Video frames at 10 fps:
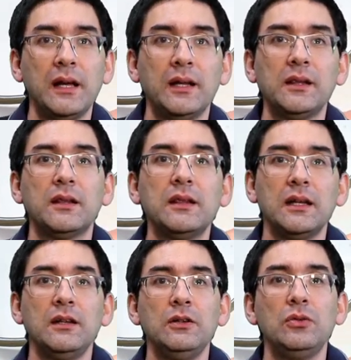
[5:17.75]
And
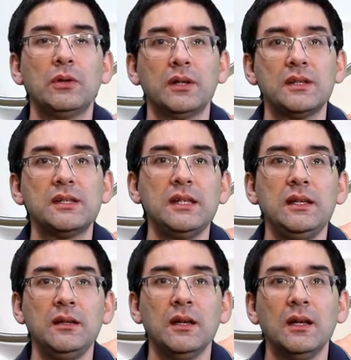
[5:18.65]
then you can
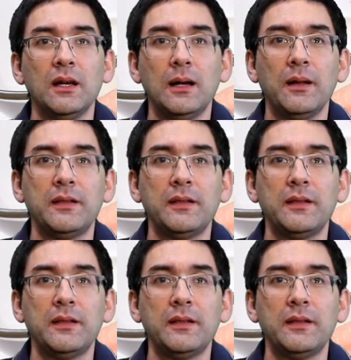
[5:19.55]
see uh,